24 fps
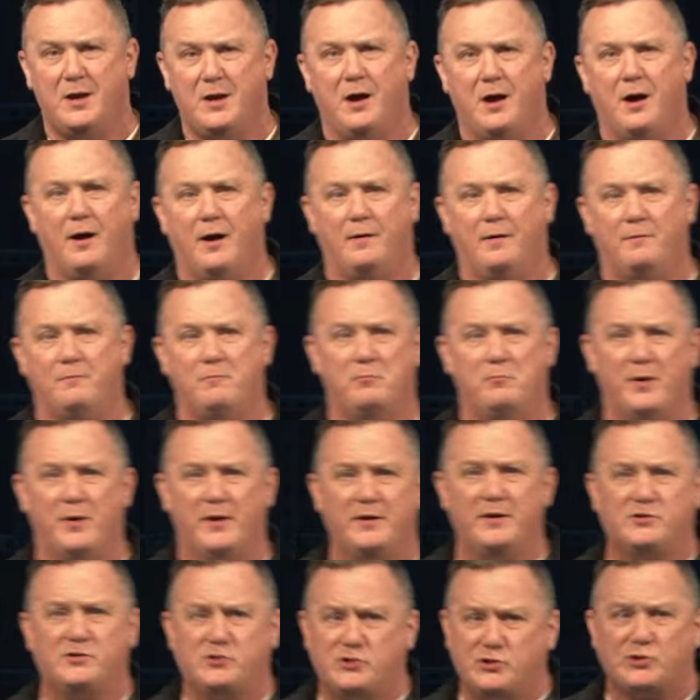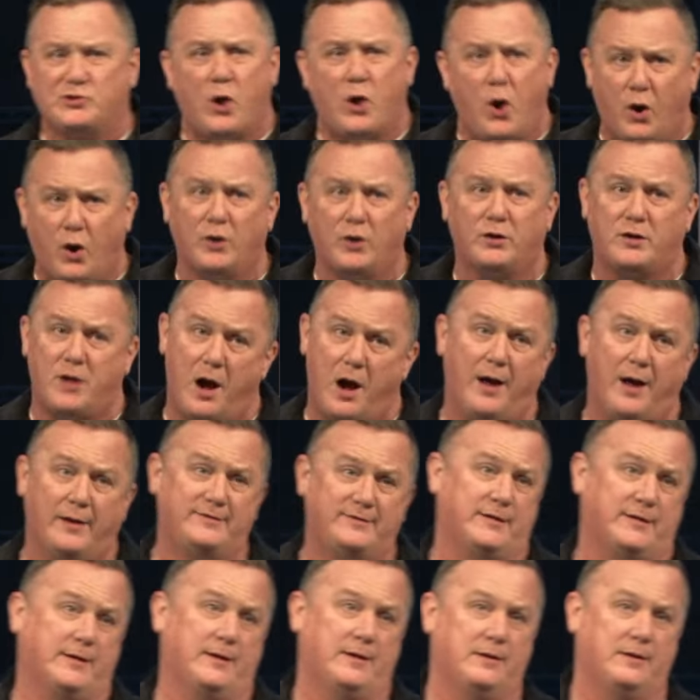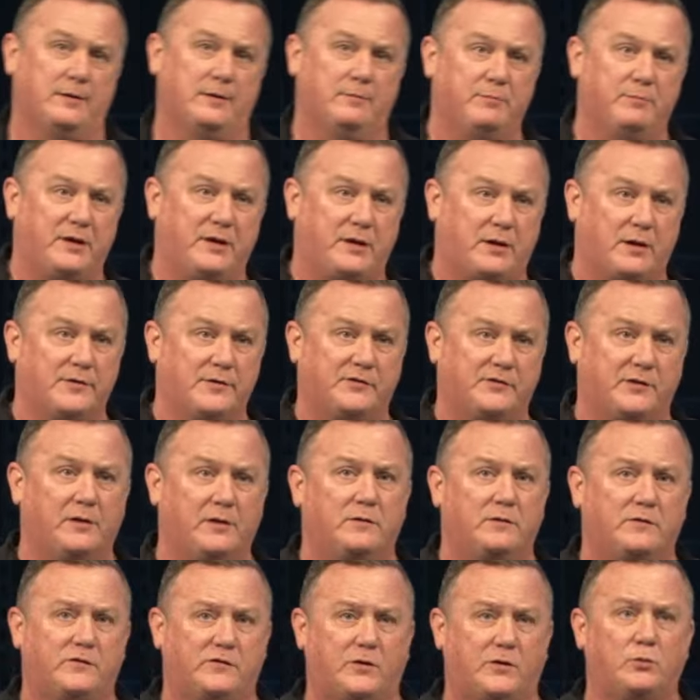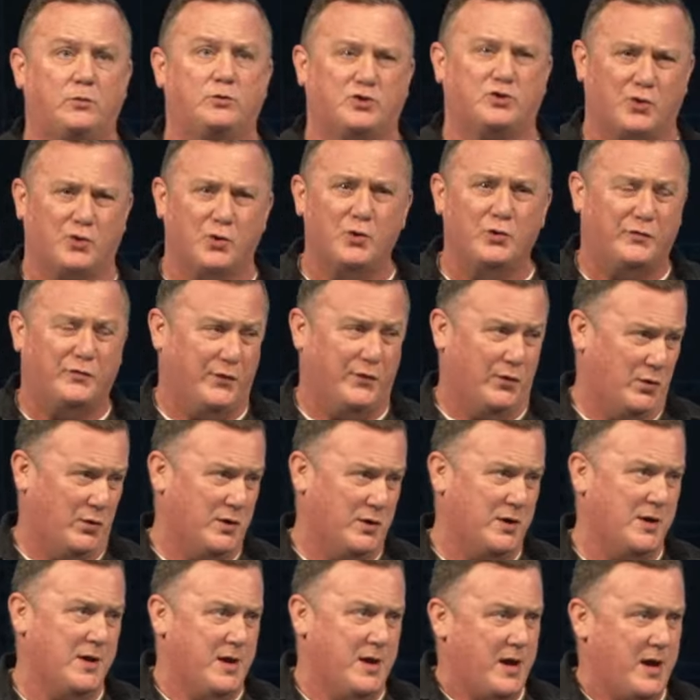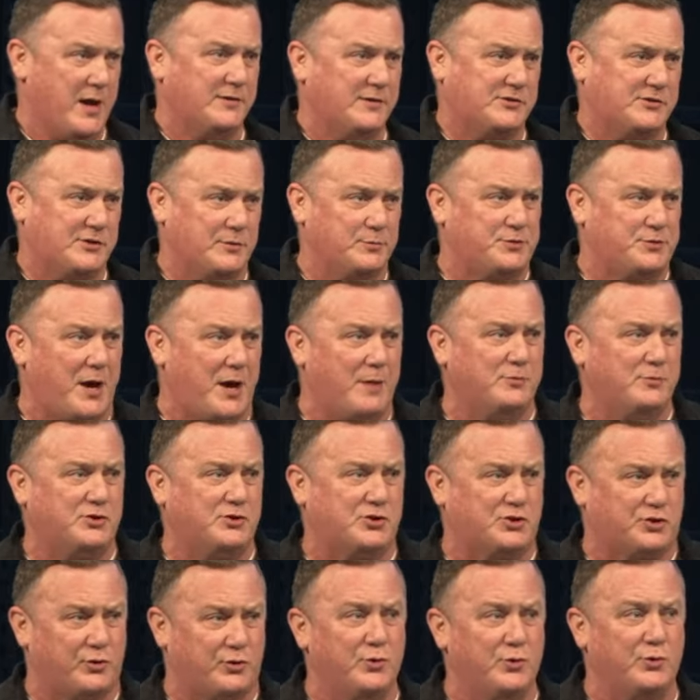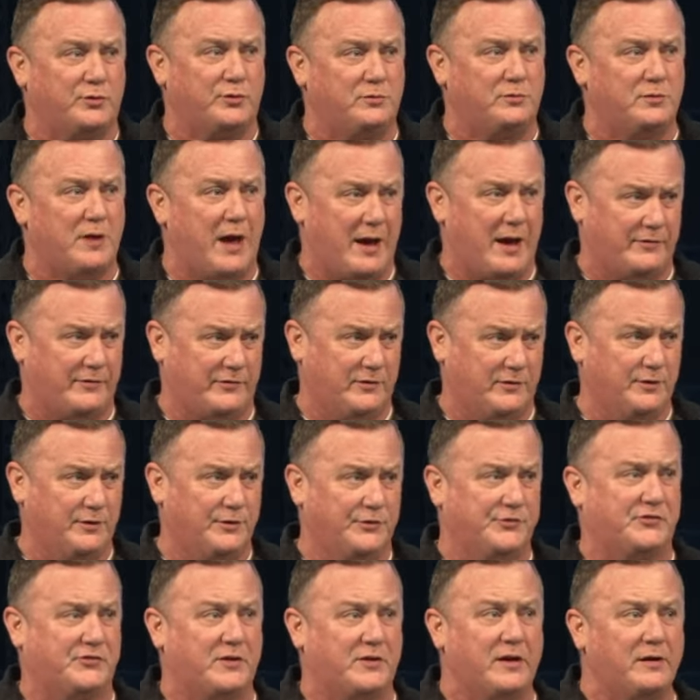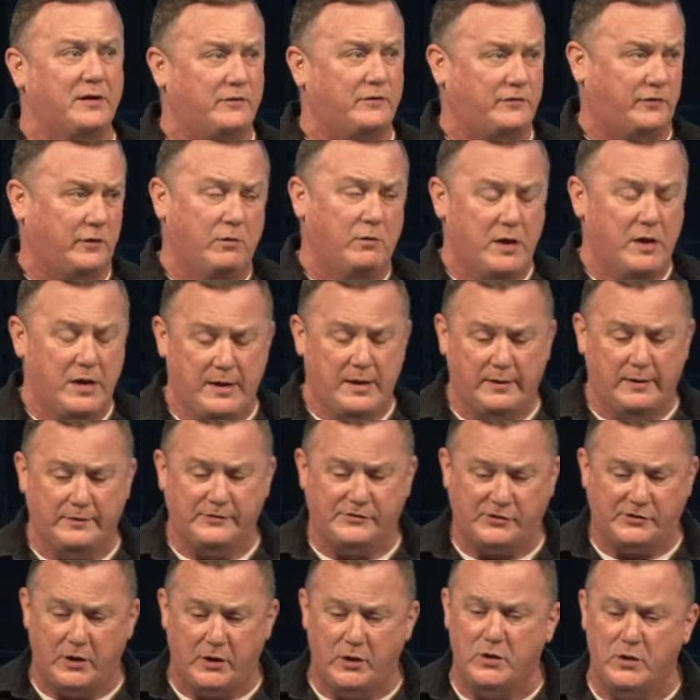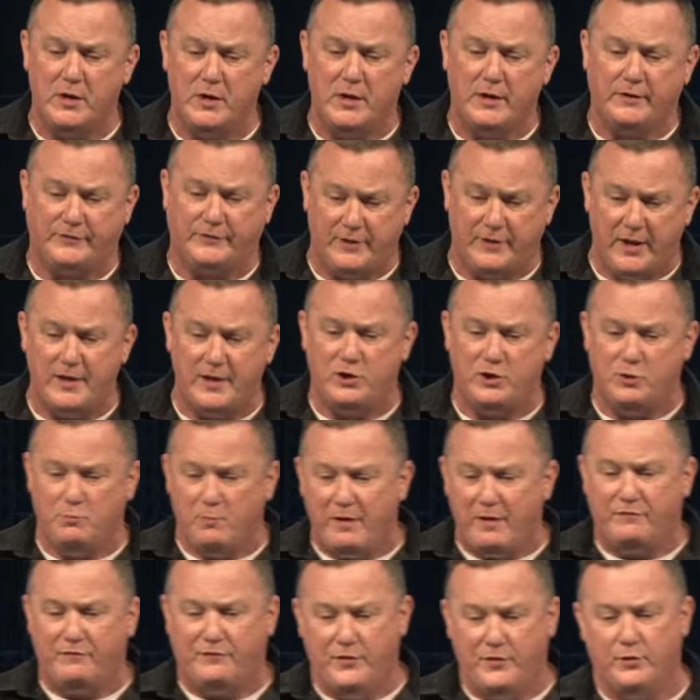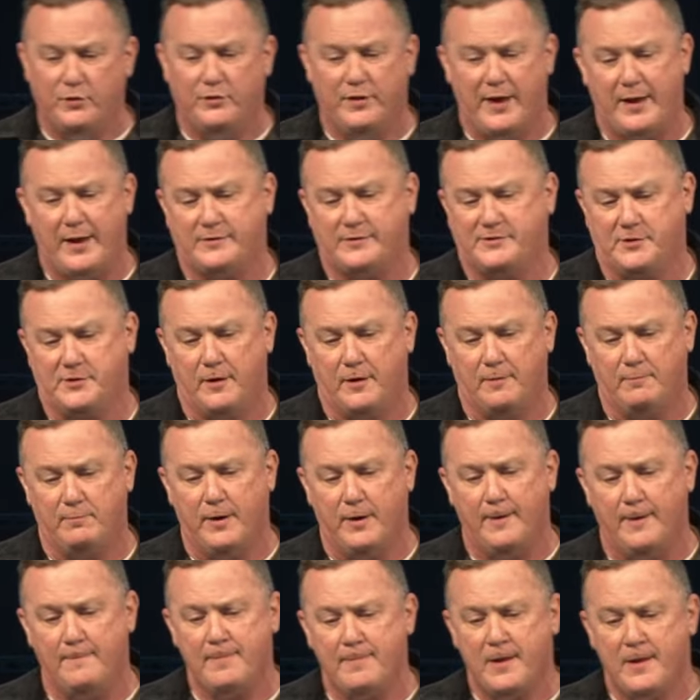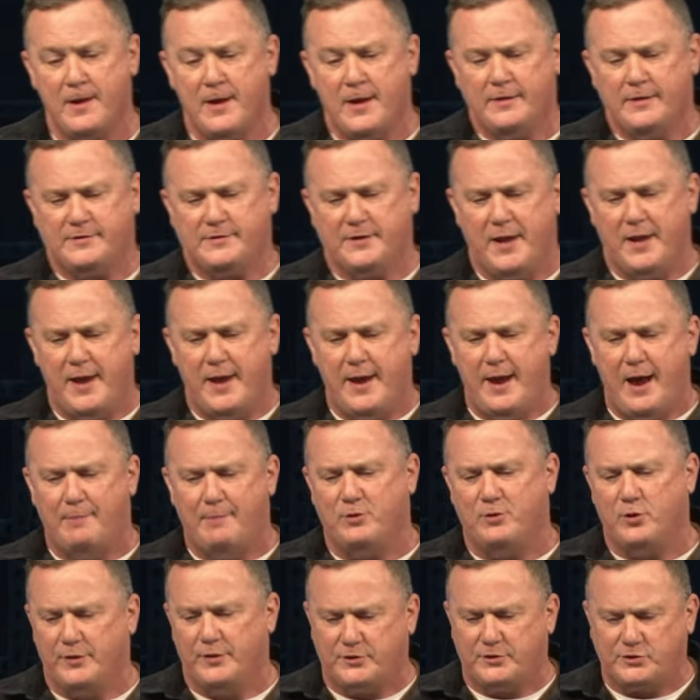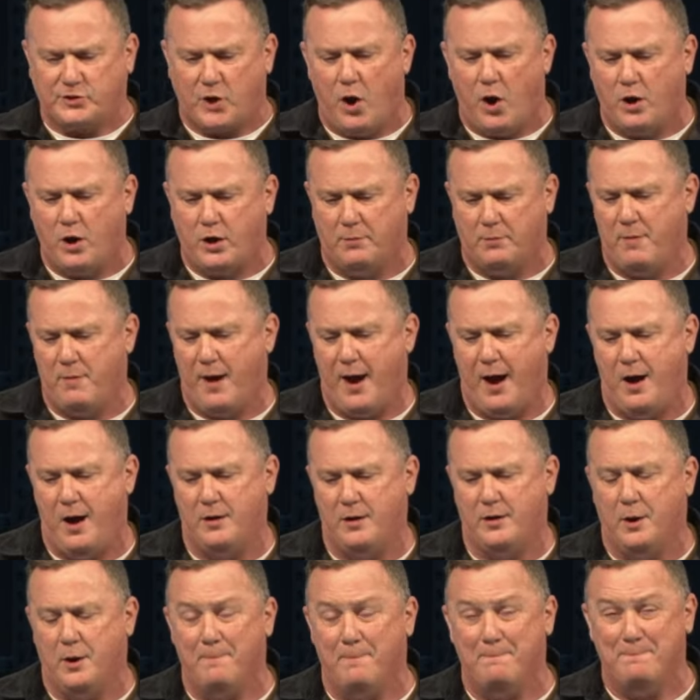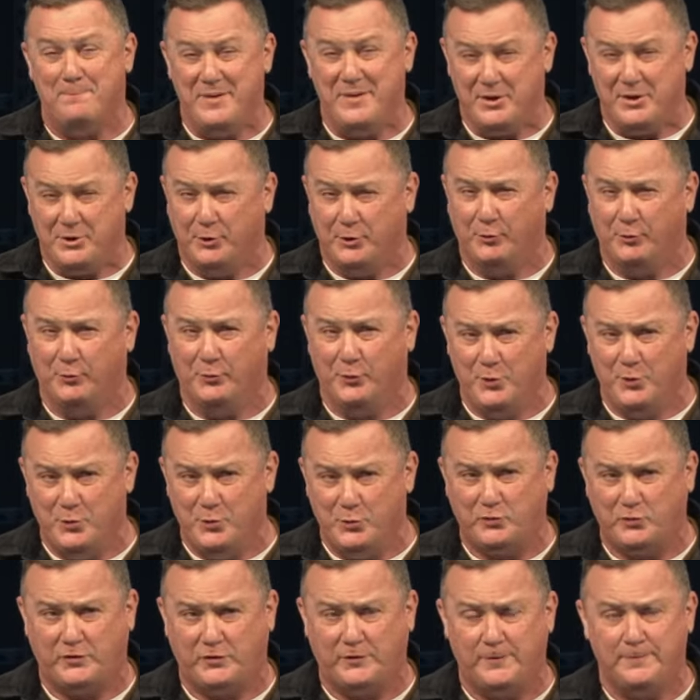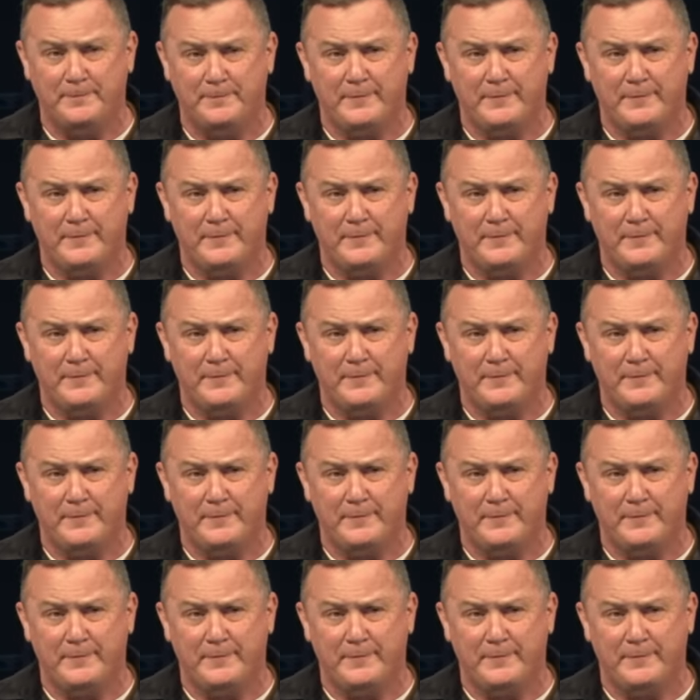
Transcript: But it's just hard content because it's so truthful. And sometimes truth has a little sting to it. And so today you may feel that some. But today I'm going to talk about a bitter root